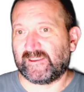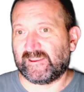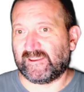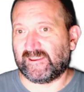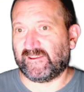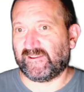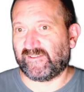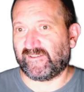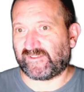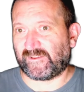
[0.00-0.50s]

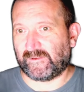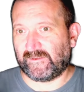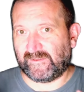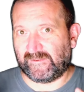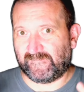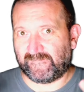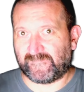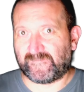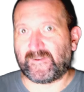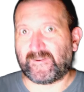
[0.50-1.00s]
is
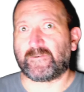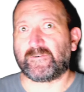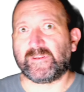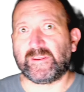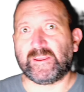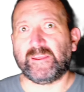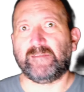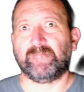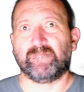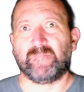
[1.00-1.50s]
a
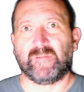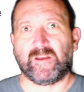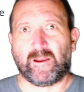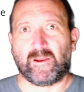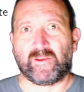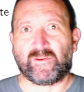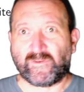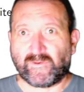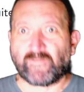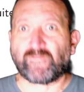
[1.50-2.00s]
very
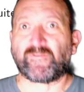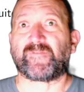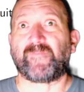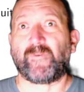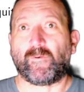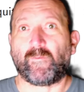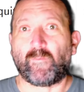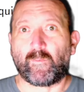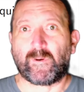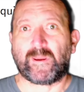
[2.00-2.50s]

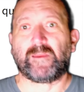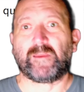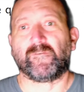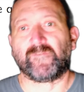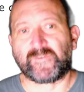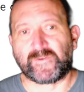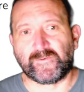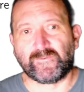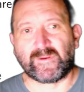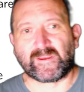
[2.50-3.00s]
useful way
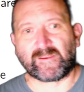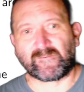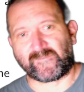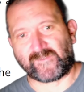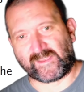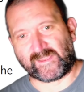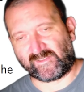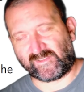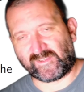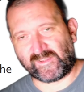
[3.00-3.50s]
of doing
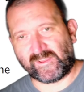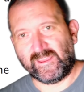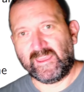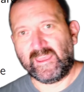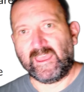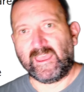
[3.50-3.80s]
things.